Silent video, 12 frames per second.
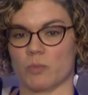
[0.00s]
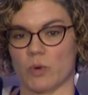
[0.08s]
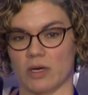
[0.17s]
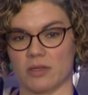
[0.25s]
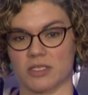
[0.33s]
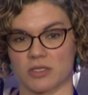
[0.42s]

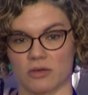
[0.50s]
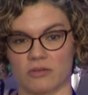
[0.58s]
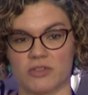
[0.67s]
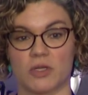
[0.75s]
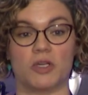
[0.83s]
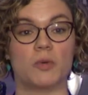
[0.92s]
point on this
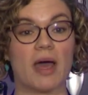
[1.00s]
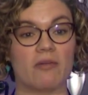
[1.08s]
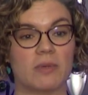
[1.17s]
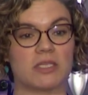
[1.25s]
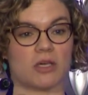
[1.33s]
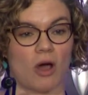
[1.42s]
curve. So you
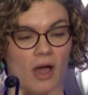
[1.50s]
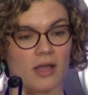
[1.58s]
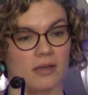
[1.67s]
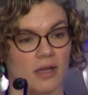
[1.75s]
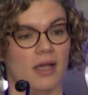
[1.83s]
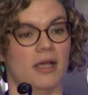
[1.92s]
have been
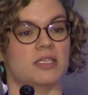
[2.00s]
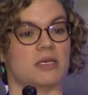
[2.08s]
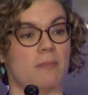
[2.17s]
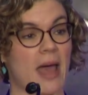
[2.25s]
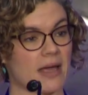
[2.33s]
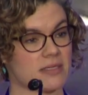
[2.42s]
taught to
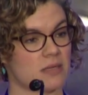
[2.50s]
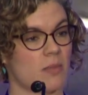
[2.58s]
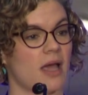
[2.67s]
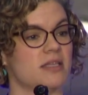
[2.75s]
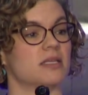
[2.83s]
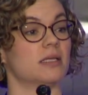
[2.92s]

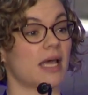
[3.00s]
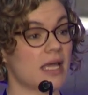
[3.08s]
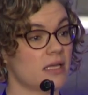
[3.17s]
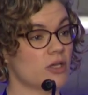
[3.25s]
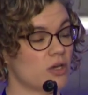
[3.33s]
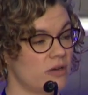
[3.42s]
maximize the
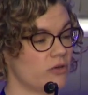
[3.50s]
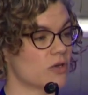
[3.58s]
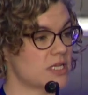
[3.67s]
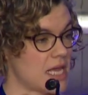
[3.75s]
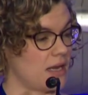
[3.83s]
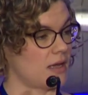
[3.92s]
likelihood of your
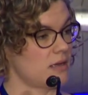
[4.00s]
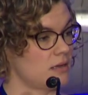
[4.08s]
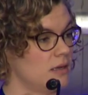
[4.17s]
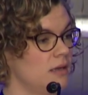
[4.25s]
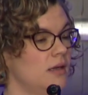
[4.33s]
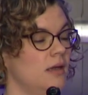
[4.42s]
data
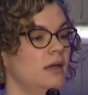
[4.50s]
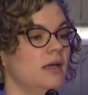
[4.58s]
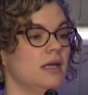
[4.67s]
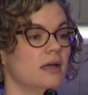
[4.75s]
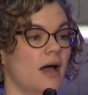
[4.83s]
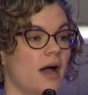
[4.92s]

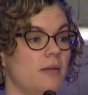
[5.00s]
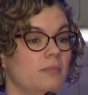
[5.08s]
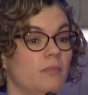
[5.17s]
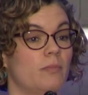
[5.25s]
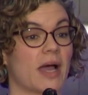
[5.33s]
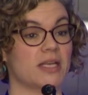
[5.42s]

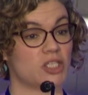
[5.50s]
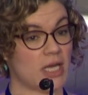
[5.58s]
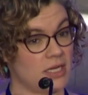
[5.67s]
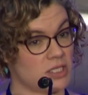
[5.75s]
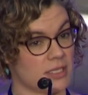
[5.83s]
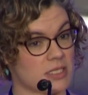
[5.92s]
by
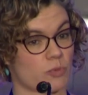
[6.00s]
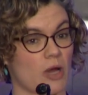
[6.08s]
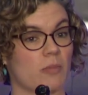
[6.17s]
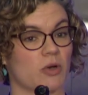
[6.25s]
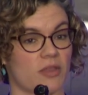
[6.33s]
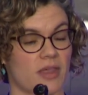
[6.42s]
changing this
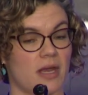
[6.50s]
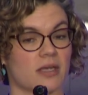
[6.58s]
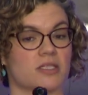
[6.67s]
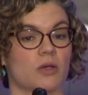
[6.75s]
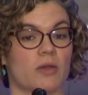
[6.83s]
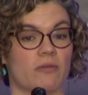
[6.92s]
parameter theta.
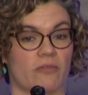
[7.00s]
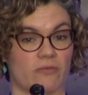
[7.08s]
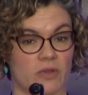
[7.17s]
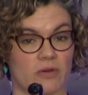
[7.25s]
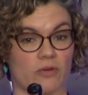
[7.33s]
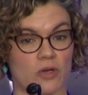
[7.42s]
So
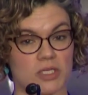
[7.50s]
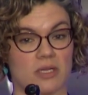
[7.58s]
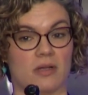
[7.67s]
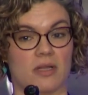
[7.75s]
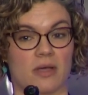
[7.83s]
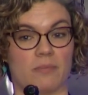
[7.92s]

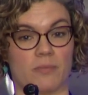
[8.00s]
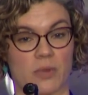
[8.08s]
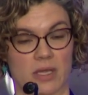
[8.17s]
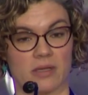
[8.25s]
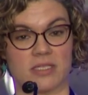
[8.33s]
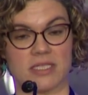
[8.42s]

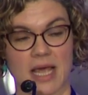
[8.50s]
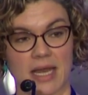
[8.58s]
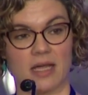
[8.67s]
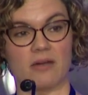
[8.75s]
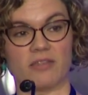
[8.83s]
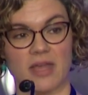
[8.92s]
the
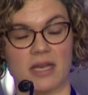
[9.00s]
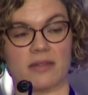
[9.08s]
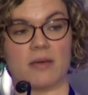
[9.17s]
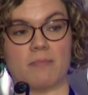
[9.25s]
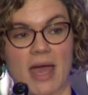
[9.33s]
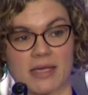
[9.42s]
setting of theta
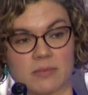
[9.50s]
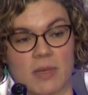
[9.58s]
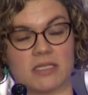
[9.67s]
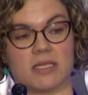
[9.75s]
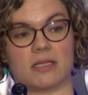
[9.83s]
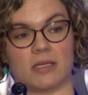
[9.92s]
that
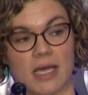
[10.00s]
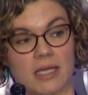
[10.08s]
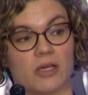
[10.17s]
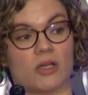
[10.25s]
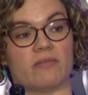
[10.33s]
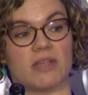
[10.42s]
maximizes the
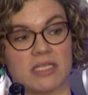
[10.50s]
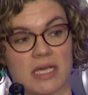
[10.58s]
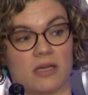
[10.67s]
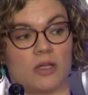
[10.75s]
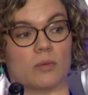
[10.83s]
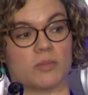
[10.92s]
likelihood of the
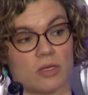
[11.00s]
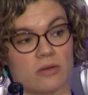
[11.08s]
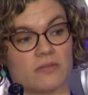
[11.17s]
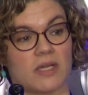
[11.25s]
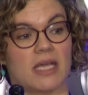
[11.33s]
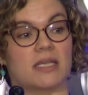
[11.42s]
data you
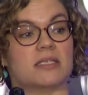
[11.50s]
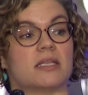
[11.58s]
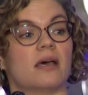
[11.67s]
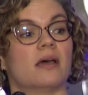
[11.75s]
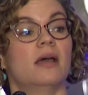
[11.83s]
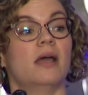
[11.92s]
observed is
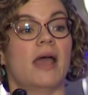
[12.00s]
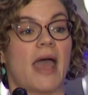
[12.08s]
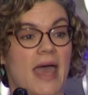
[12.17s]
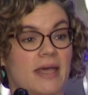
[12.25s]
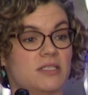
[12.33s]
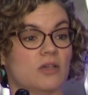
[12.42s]
the
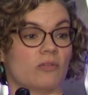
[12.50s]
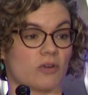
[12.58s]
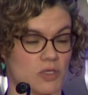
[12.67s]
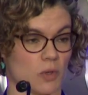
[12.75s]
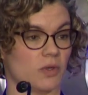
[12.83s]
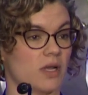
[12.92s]
heads over
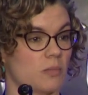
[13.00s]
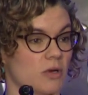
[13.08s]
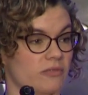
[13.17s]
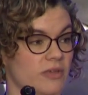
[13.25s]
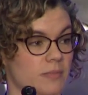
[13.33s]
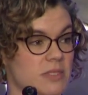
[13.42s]
total number
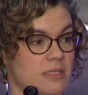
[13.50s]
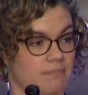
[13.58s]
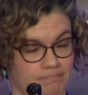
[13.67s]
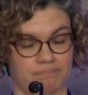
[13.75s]
of flips.